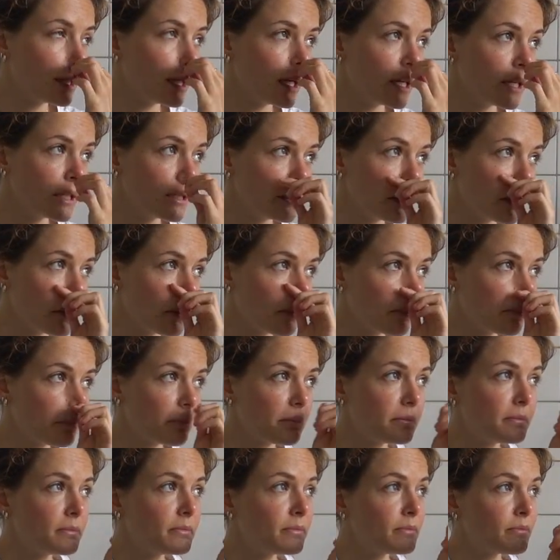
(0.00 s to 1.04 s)
And
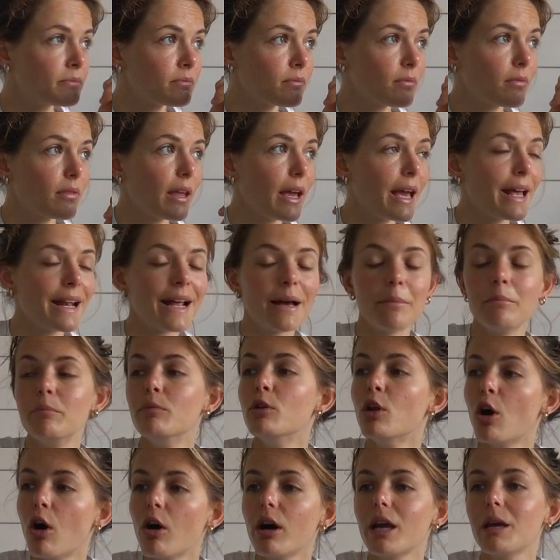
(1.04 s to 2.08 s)
I'm
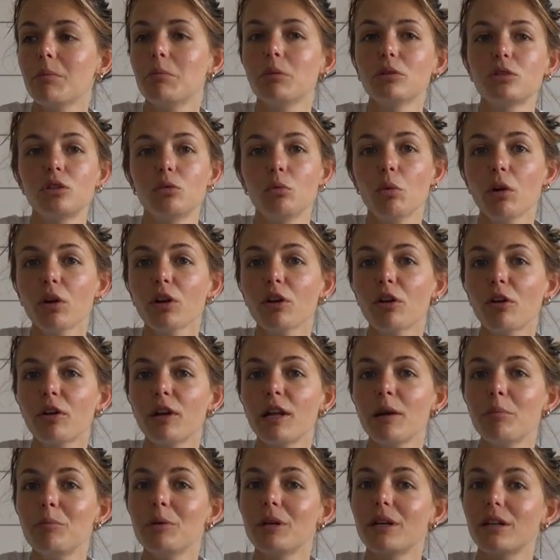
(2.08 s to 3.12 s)
not able to work on
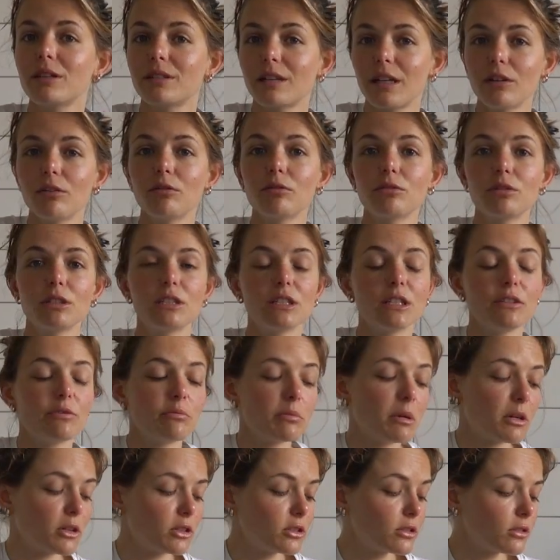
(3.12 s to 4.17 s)
it because I don't receive
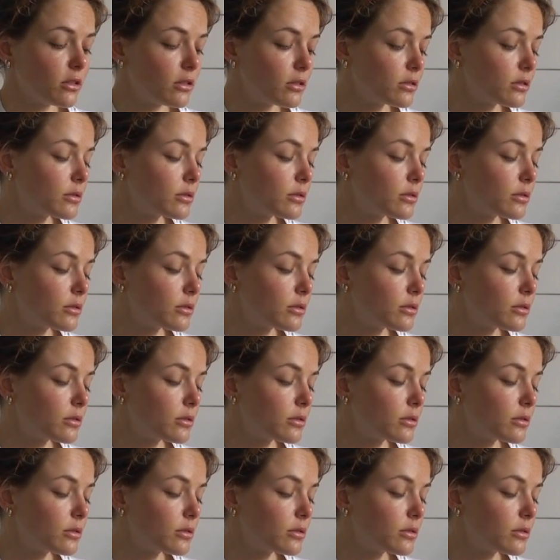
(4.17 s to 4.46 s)
parcels.